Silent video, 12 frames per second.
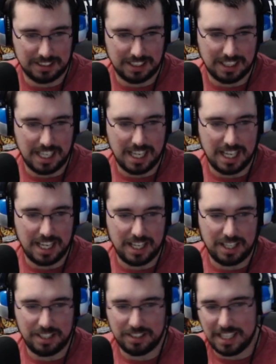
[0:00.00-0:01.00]

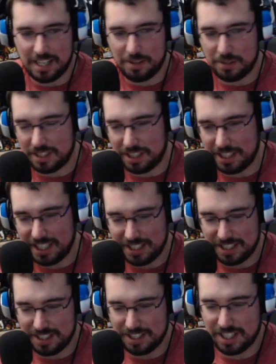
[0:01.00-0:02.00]
Oh, that was
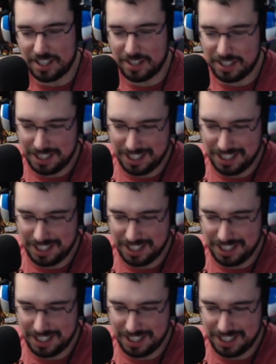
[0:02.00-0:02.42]
unnecessary.